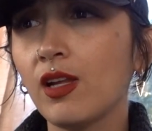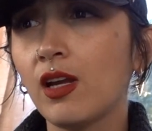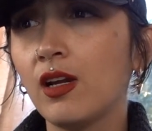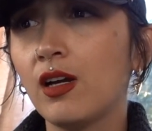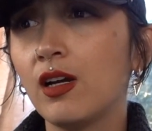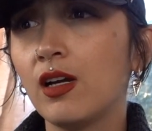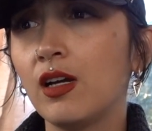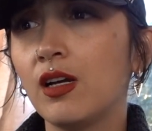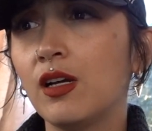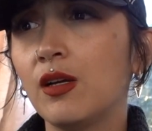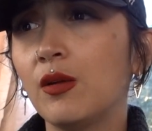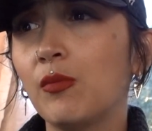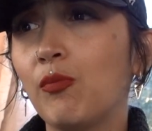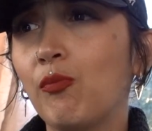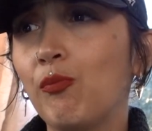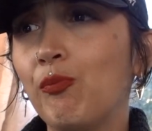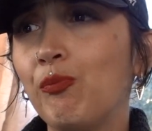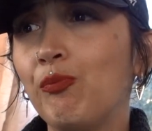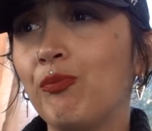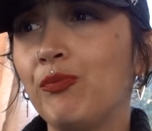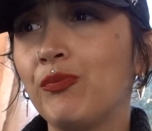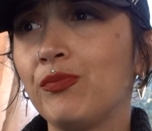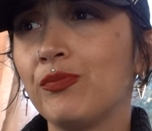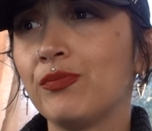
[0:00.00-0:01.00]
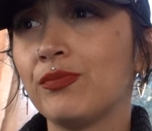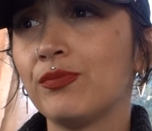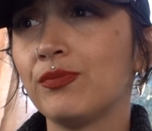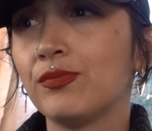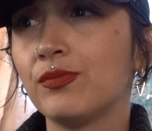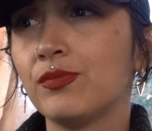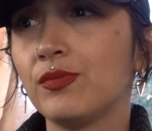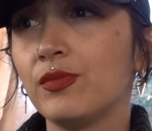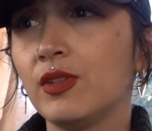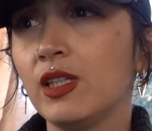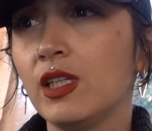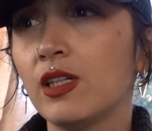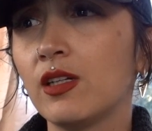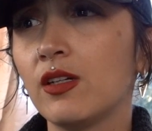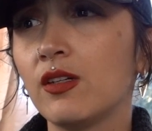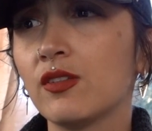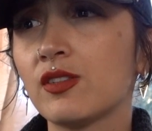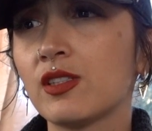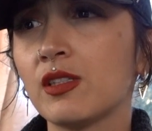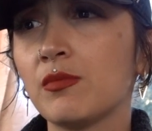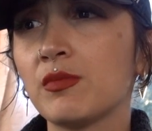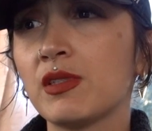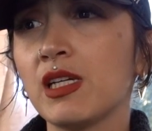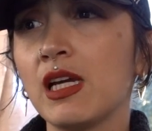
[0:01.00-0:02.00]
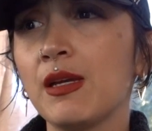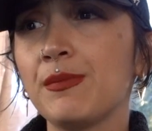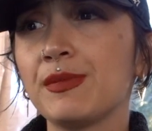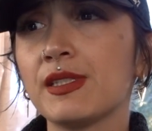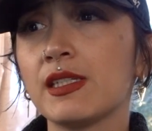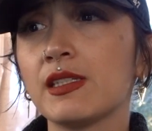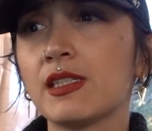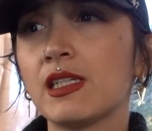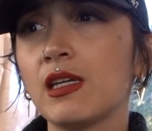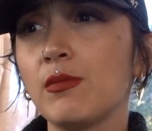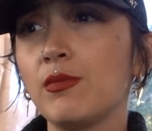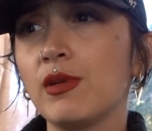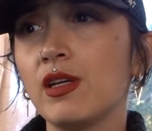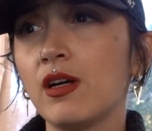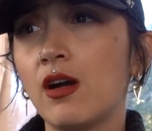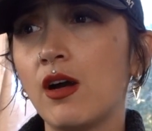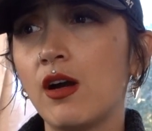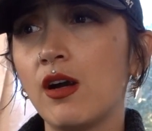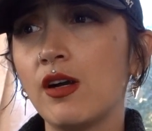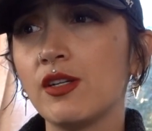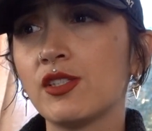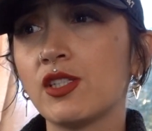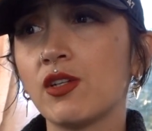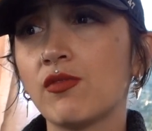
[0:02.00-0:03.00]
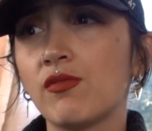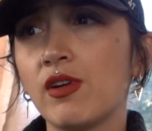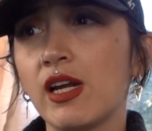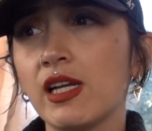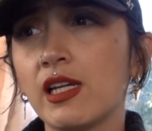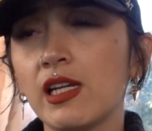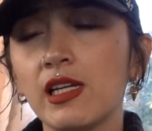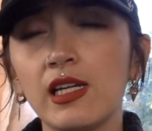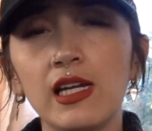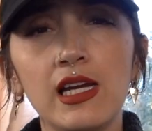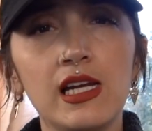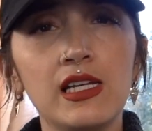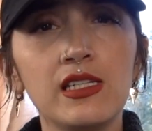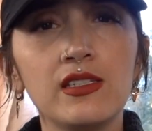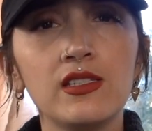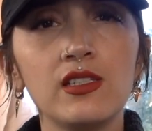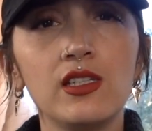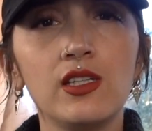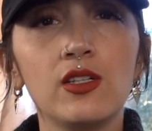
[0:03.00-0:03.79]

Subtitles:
Sometimes this can be hard to recognize.